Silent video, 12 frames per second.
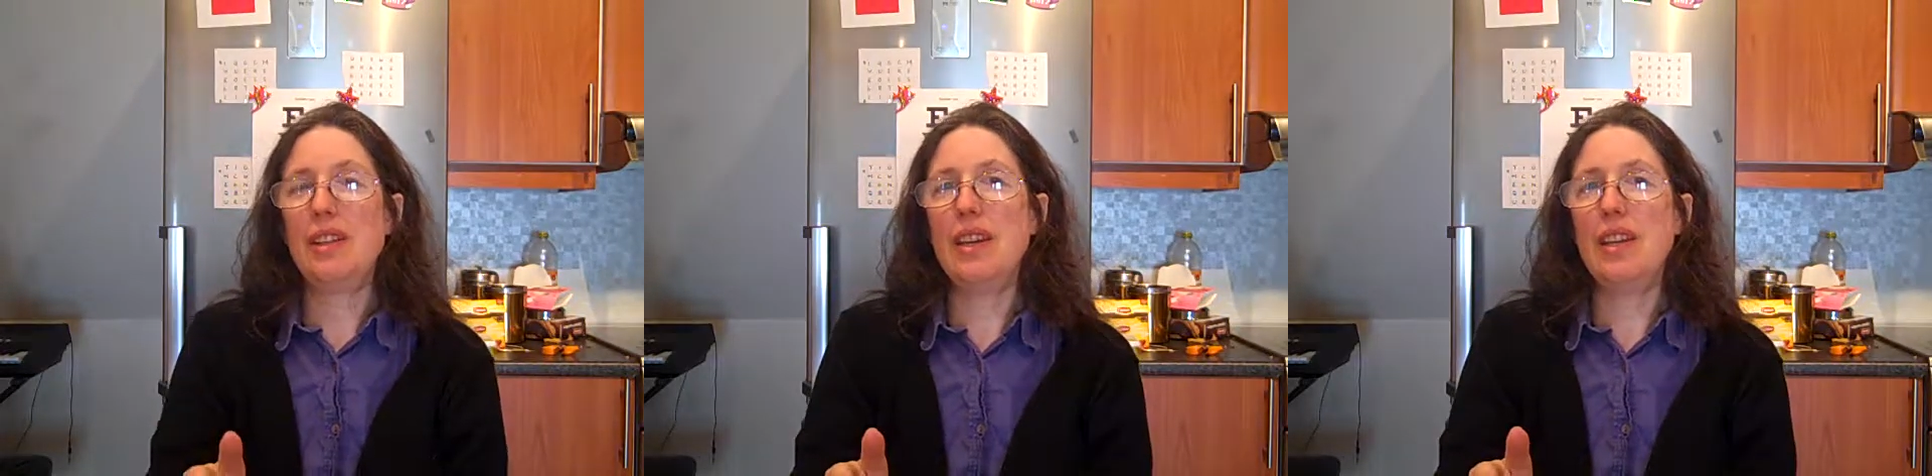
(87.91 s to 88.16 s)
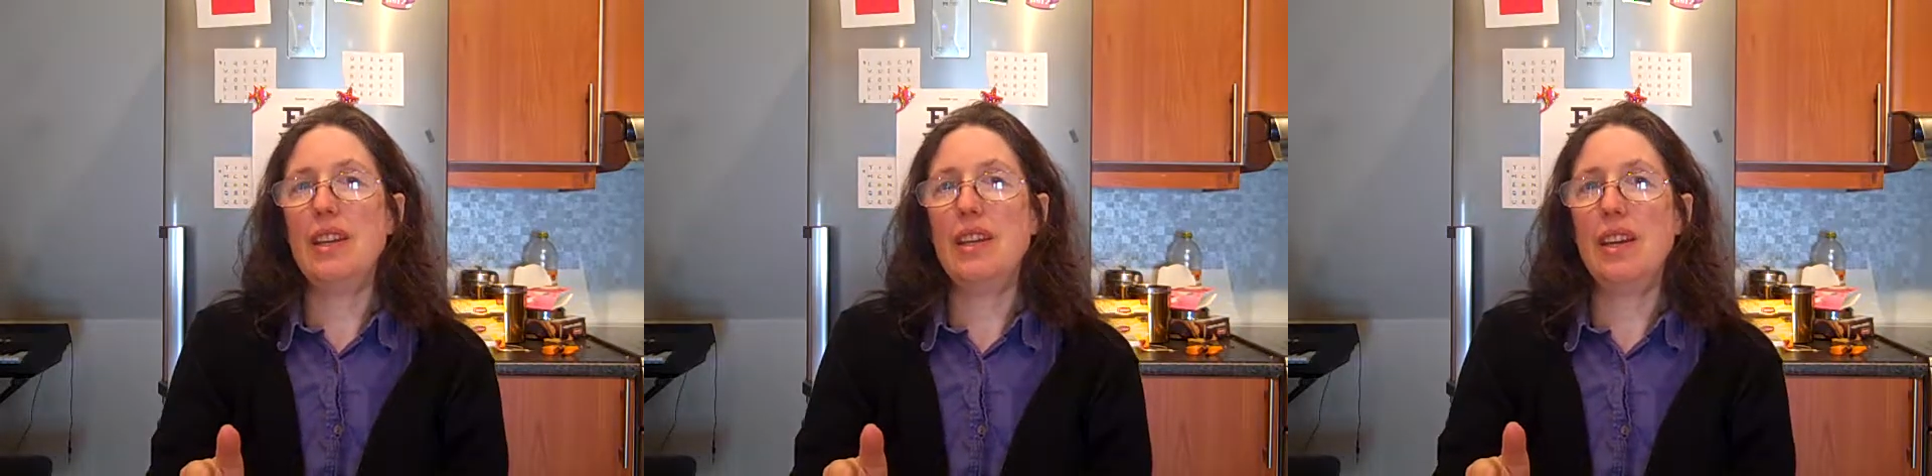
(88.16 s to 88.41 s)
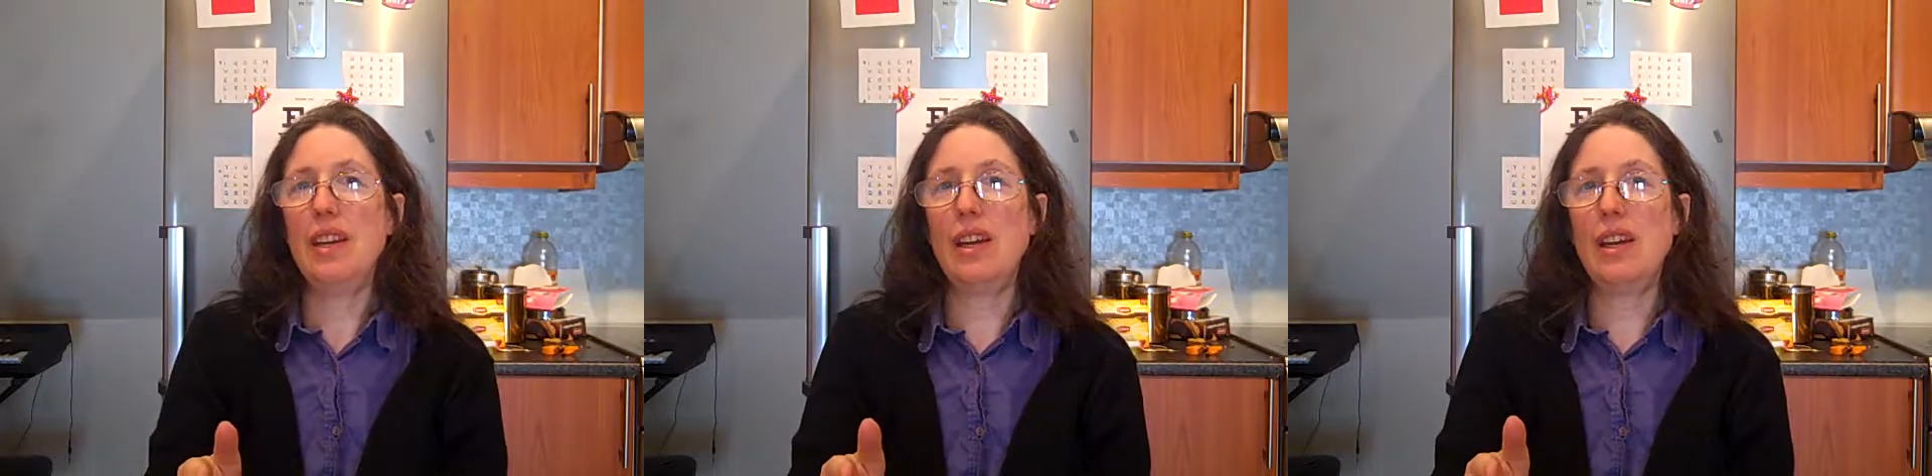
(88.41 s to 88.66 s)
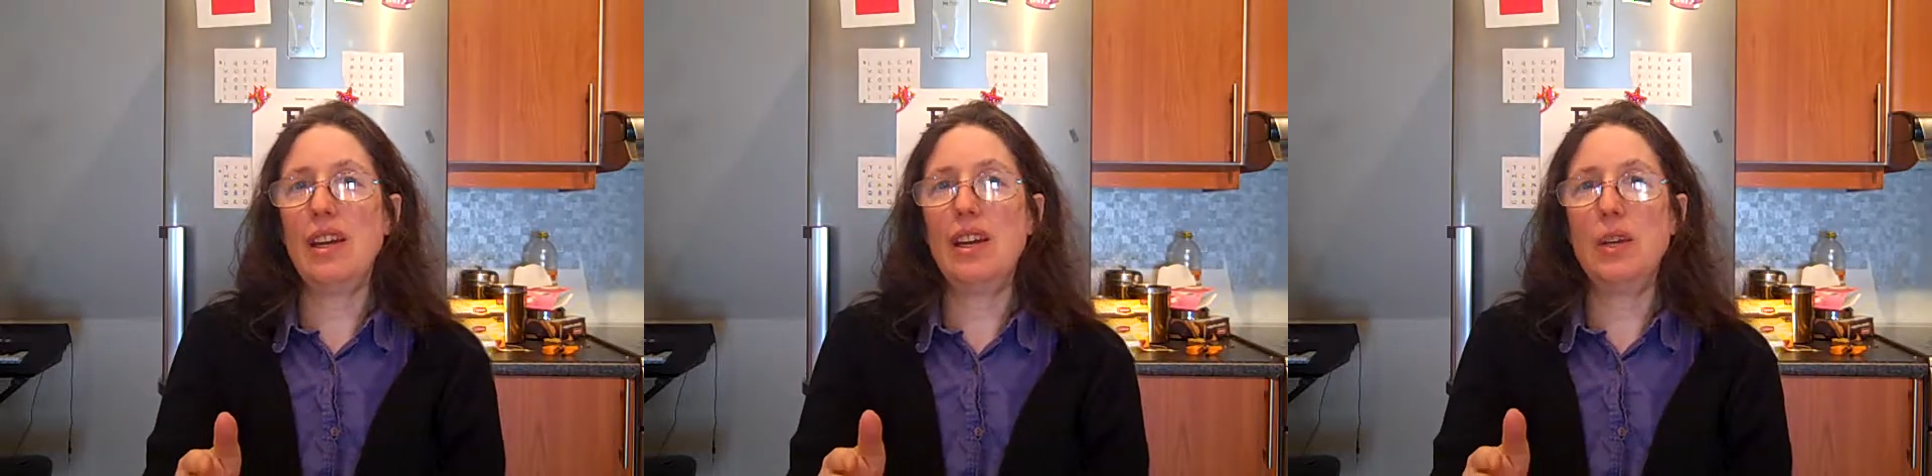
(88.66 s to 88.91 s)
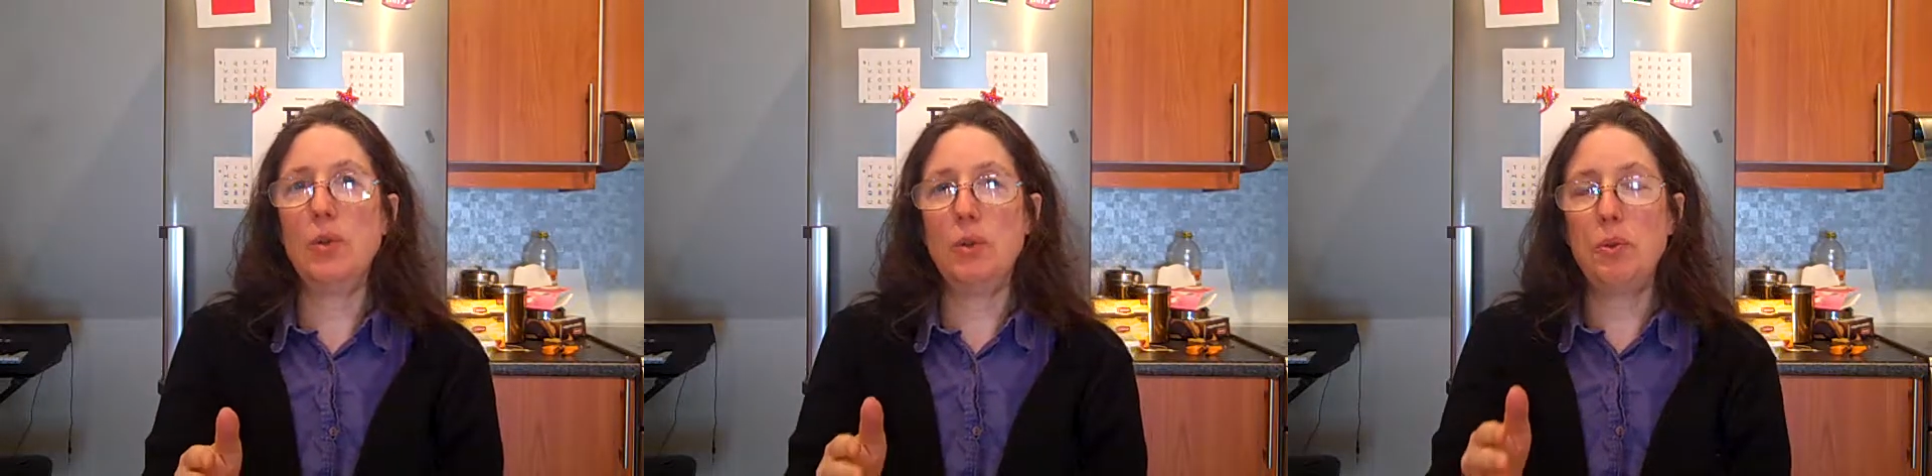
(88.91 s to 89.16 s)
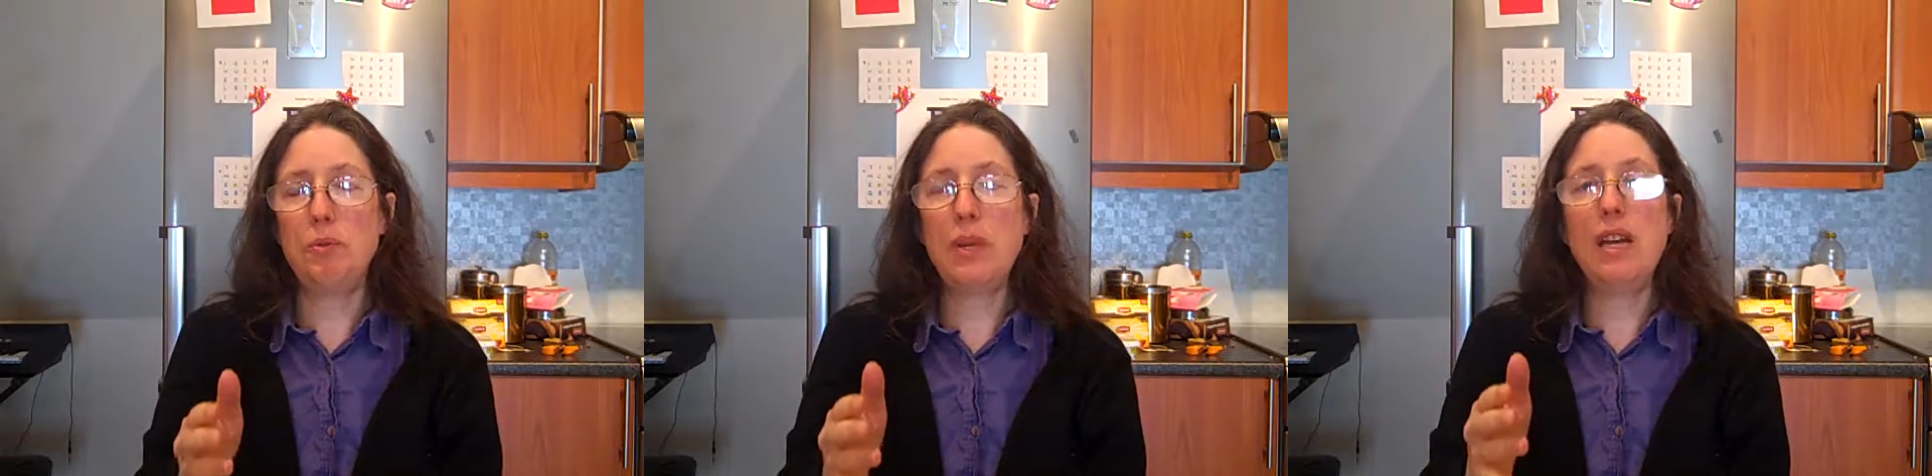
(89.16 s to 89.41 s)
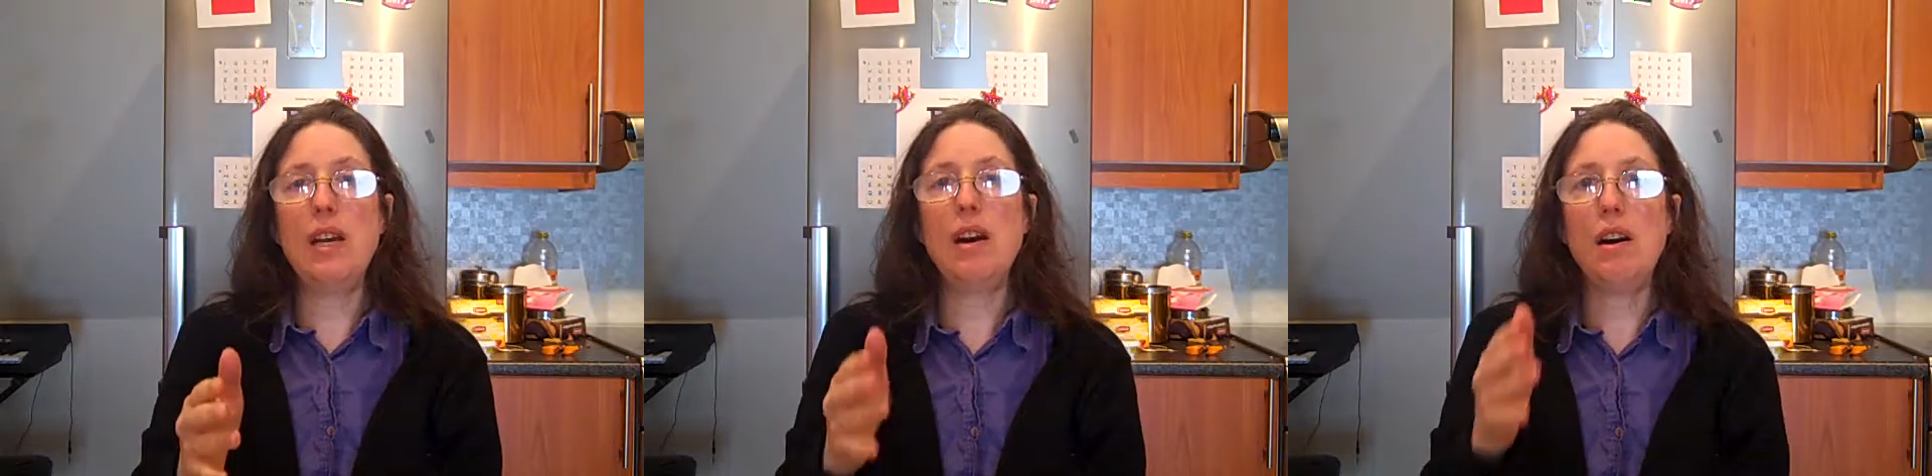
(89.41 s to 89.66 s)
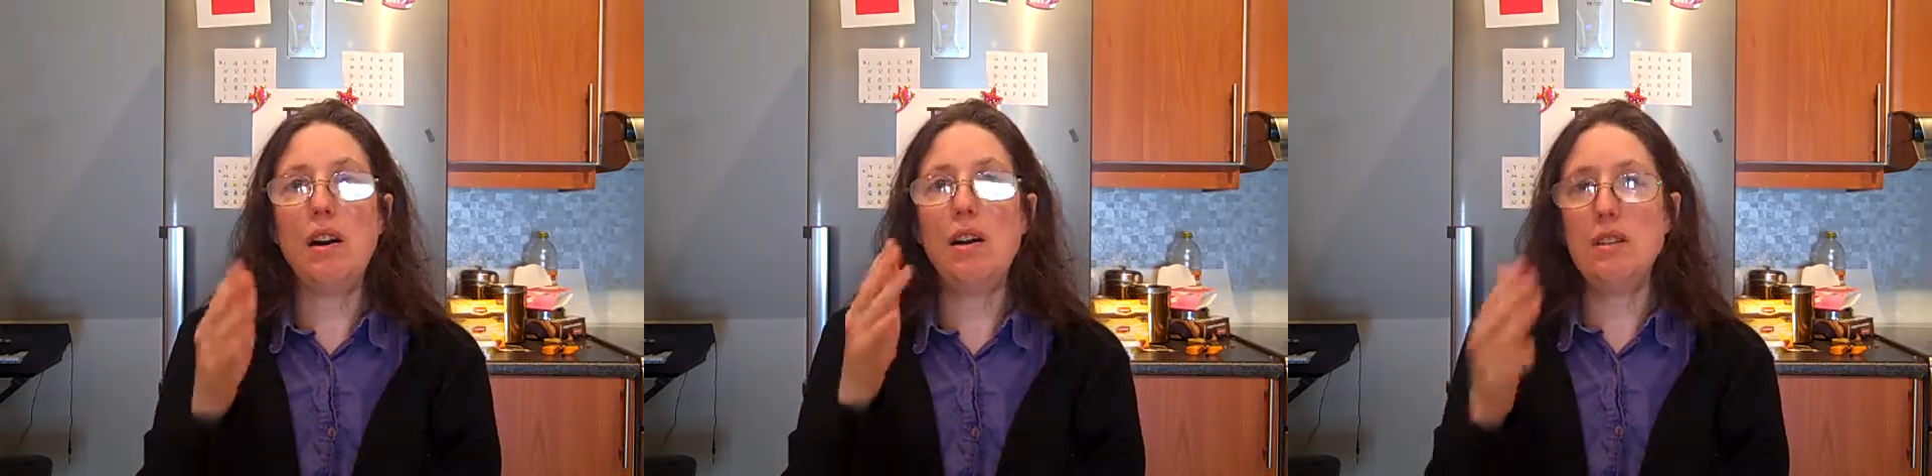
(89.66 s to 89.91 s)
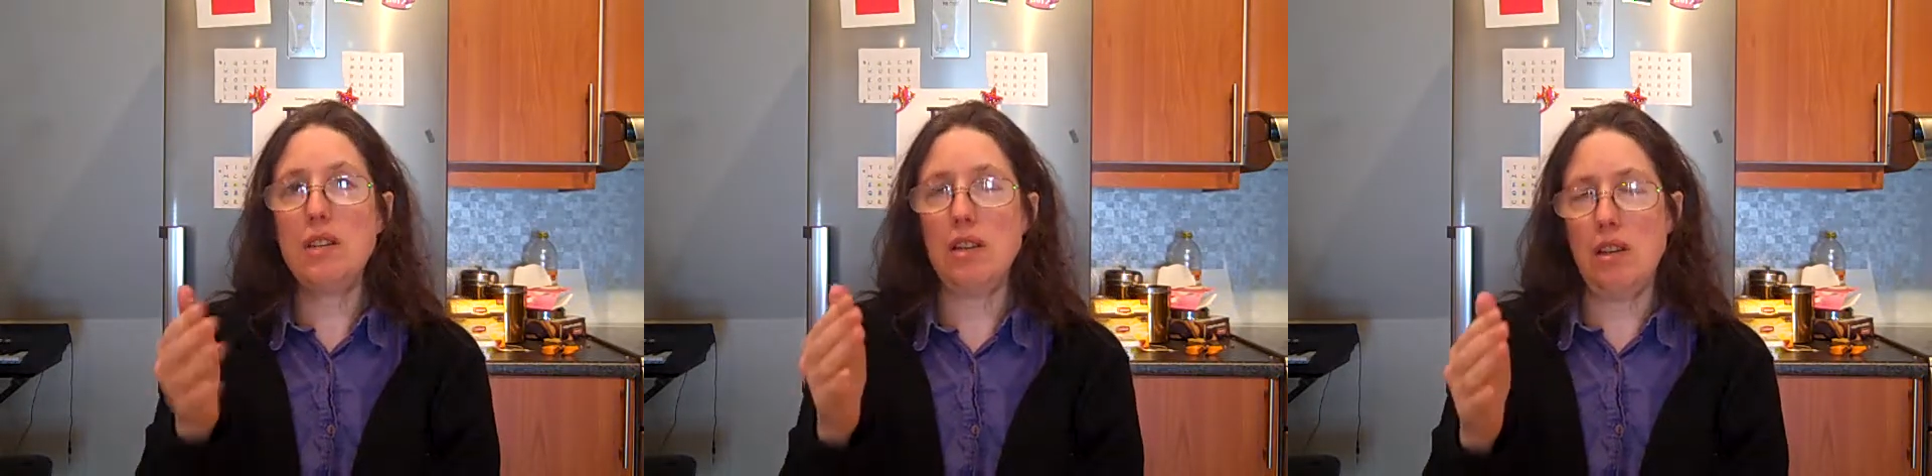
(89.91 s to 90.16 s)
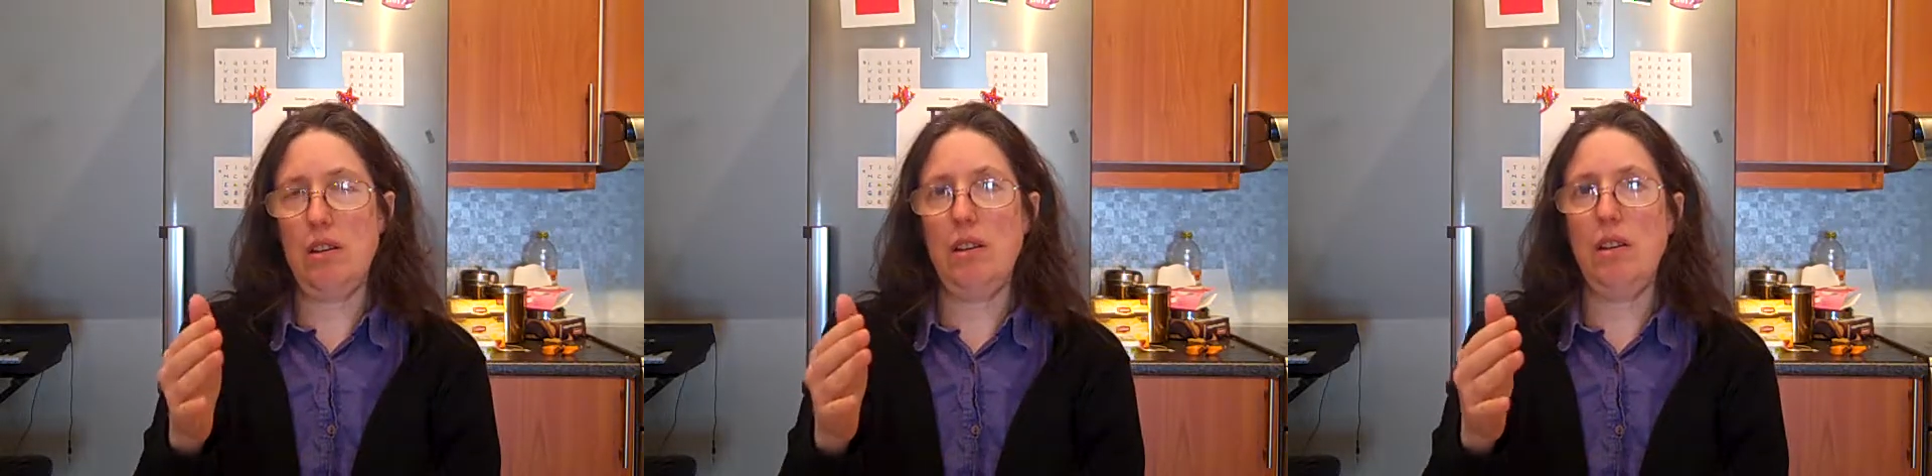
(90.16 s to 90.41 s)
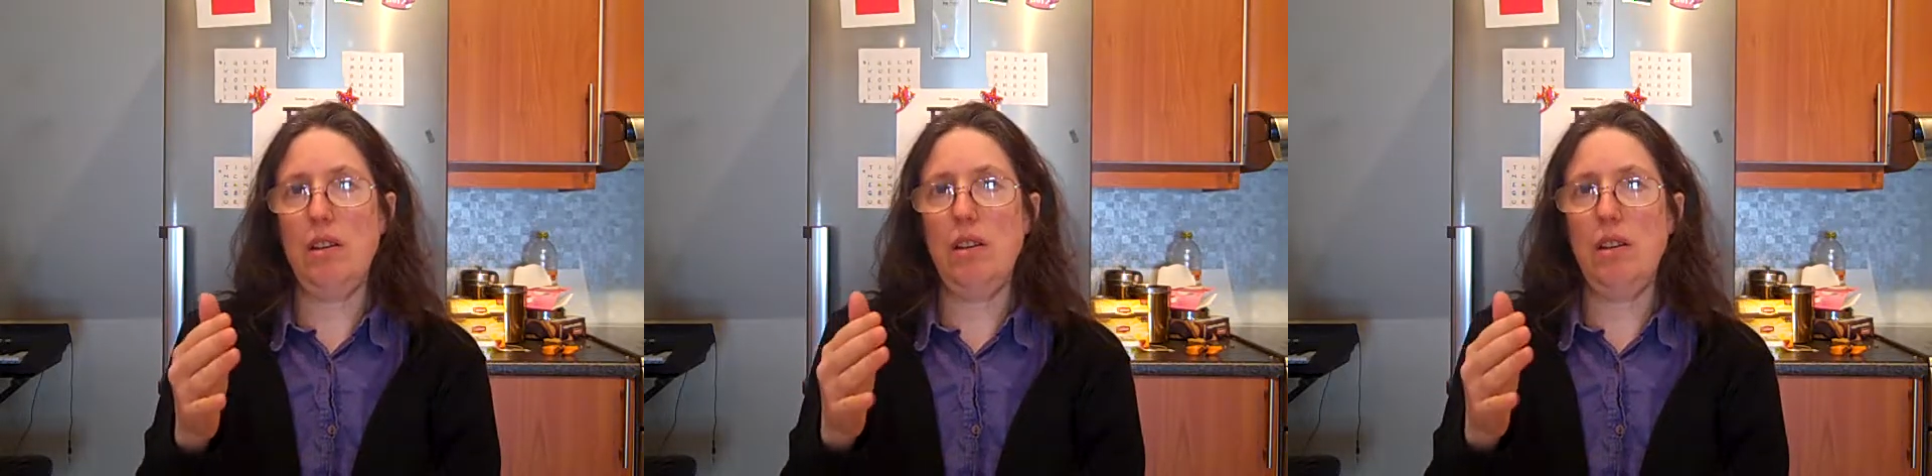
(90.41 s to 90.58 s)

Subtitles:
then it would be harder